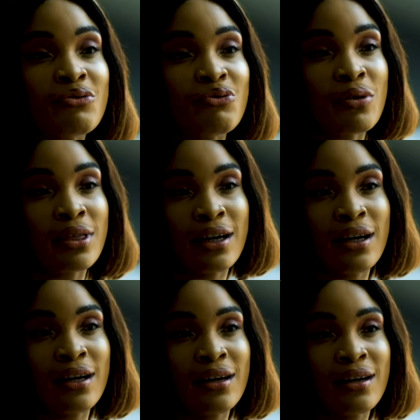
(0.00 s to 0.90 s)
Route
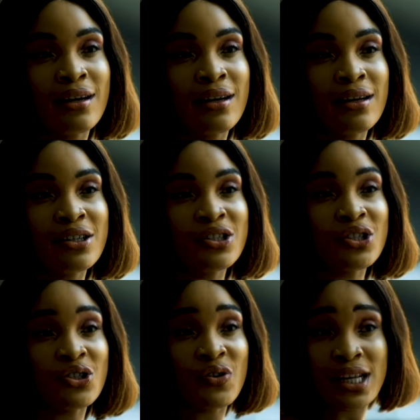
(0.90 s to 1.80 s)
3.
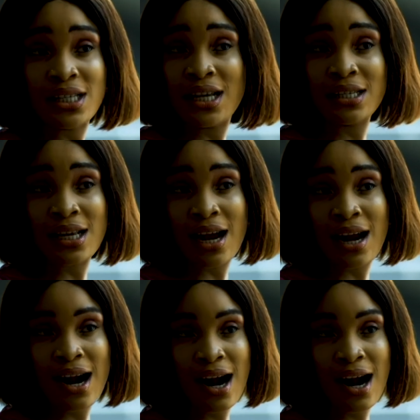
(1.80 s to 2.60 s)
Trade Center,